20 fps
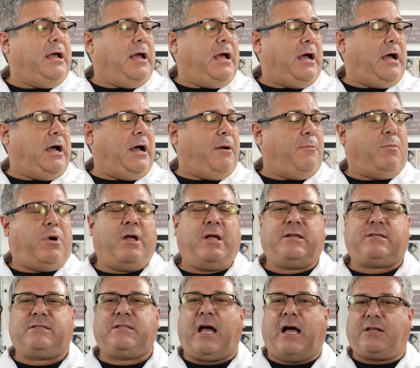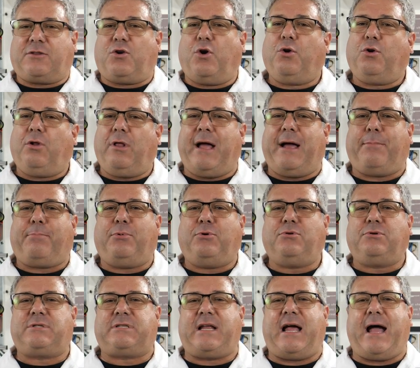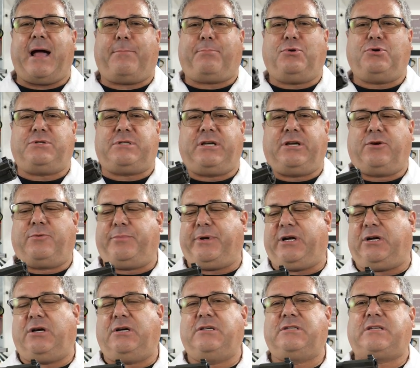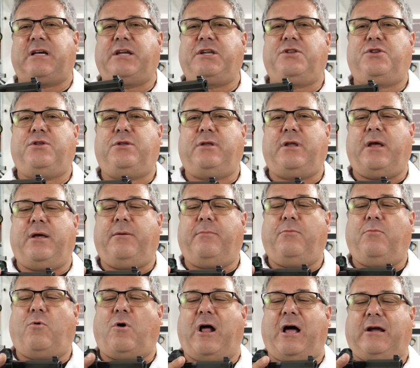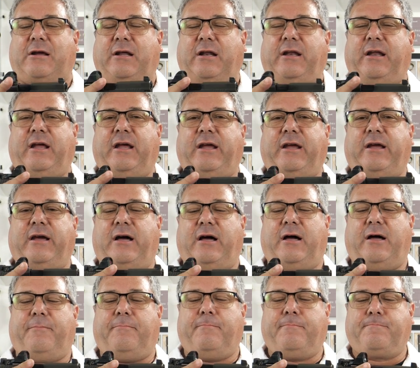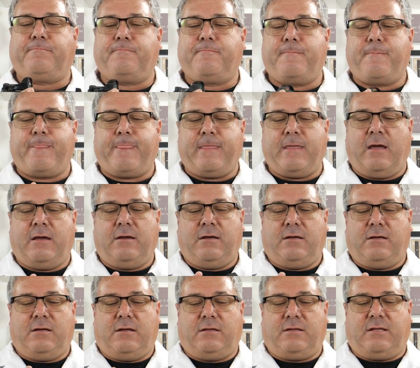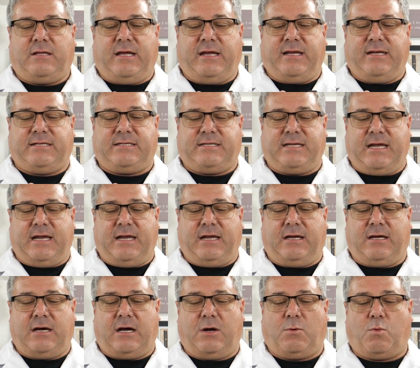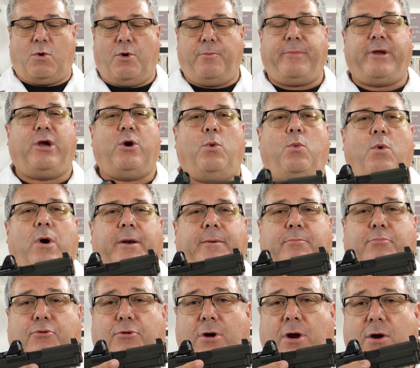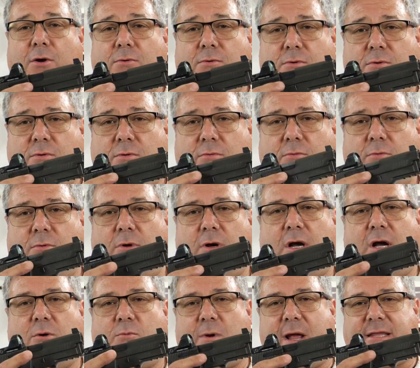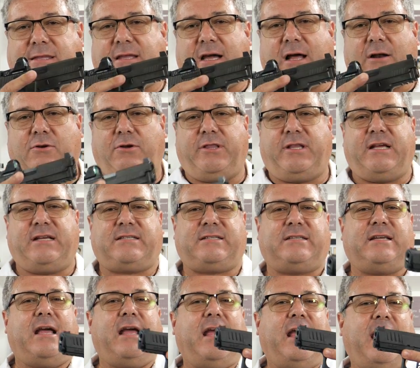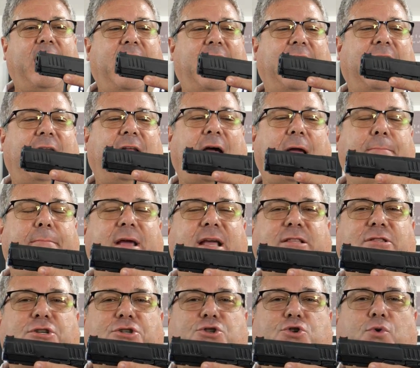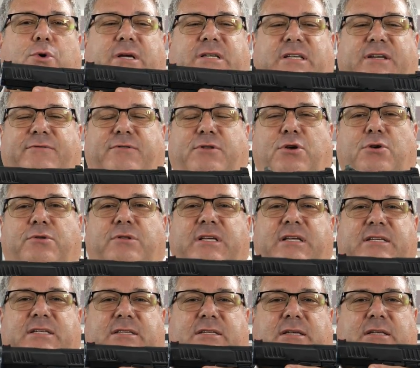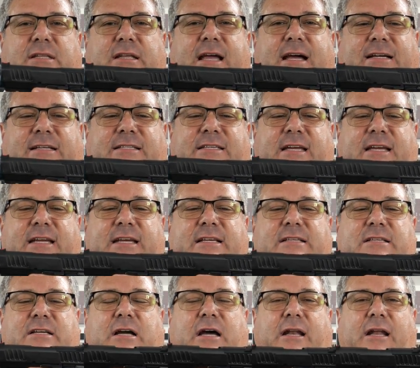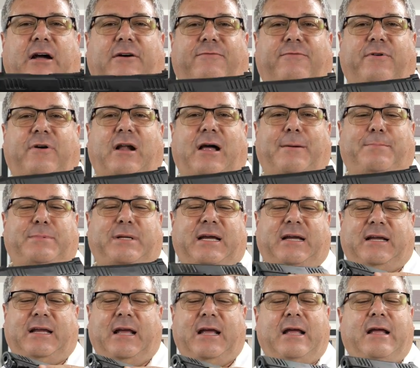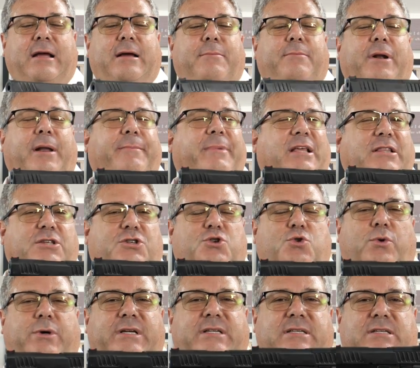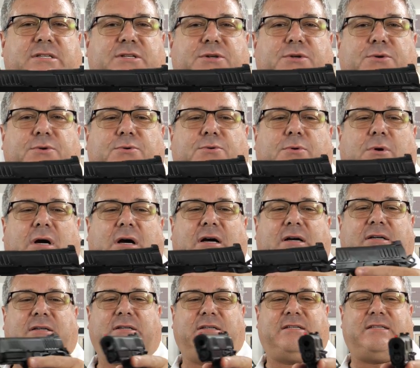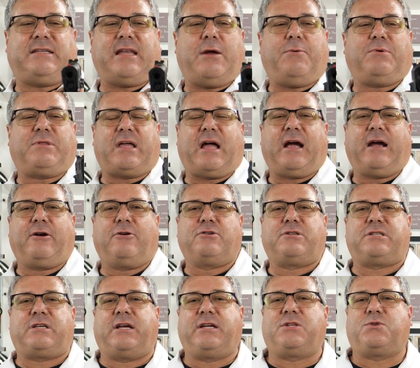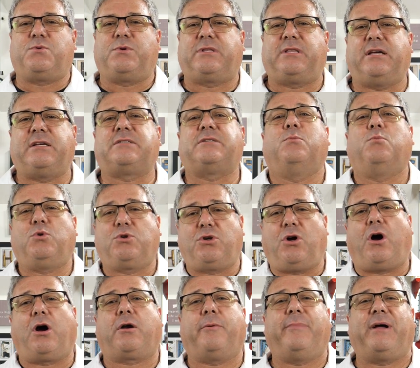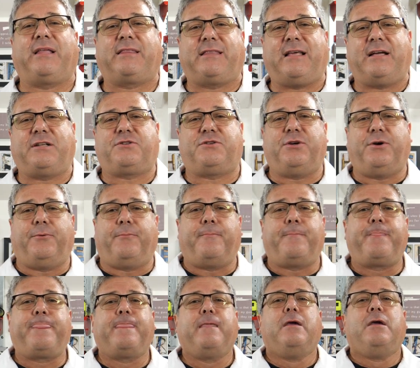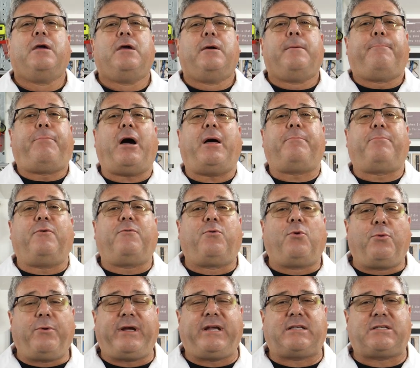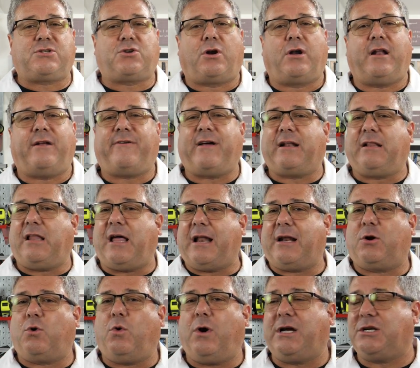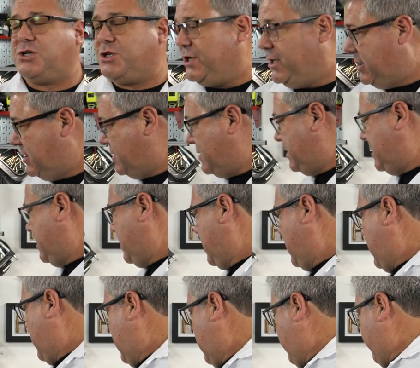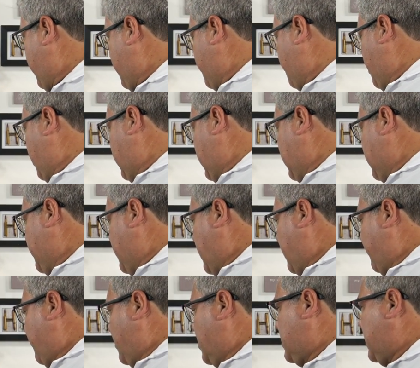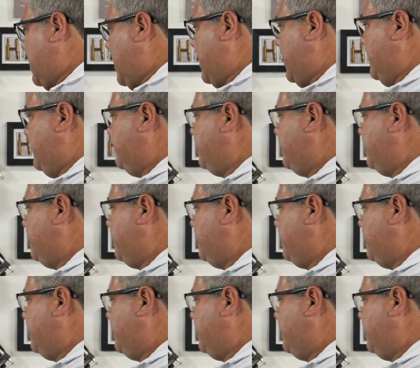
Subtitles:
Not total apples to apples here because I am rocking the Sig Romeo 1 Pro red dot on this, and I made the choice, even though the XC is cut out for an optic, but I made the choice to stay with iron sights with this, and we'll talk about that too. But before we get started, I've had a lot of questions. Let me just put these down for a sec.